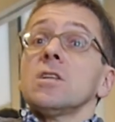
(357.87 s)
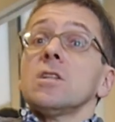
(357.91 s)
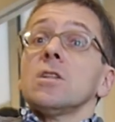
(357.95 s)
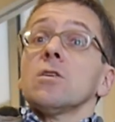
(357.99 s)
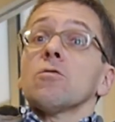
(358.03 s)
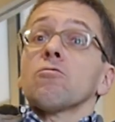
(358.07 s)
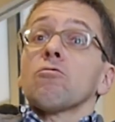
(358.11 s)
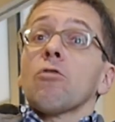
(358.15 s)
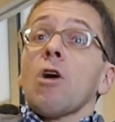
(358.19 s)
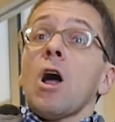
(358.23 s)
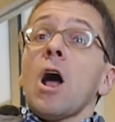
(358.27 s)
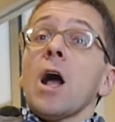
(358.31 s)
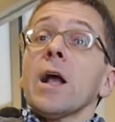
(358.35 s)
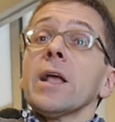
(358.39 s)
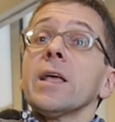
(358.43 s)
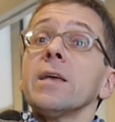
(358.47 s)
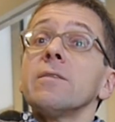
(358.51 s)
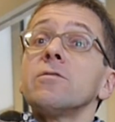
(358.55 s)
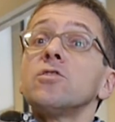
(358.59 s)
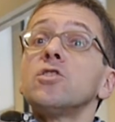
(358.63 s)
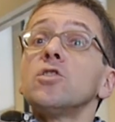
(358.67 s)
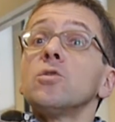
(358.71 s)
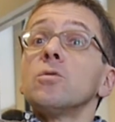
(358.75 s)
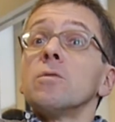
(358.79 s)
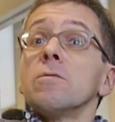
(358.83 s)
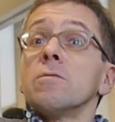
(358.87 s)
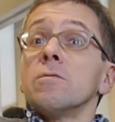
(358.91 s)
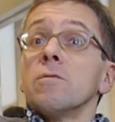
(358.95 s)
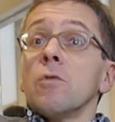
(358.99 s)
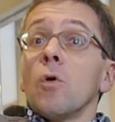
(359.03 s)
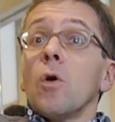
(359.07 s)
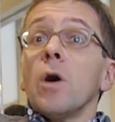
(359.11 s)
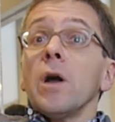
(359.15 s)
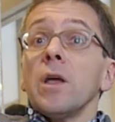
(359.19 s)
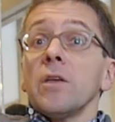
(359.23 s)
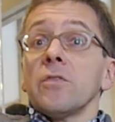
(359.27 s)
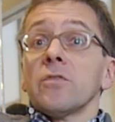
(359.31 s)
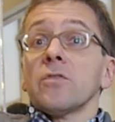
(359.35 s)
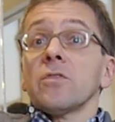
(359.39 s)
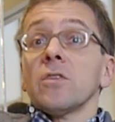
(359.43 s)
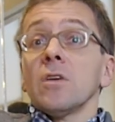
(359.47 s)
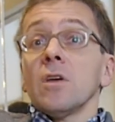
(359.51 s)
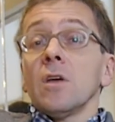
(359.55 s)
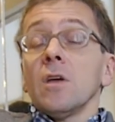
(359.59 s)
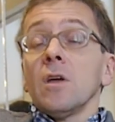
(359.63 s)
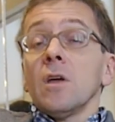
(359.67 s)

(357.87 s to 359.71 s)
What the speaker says: The rock gives you a voice.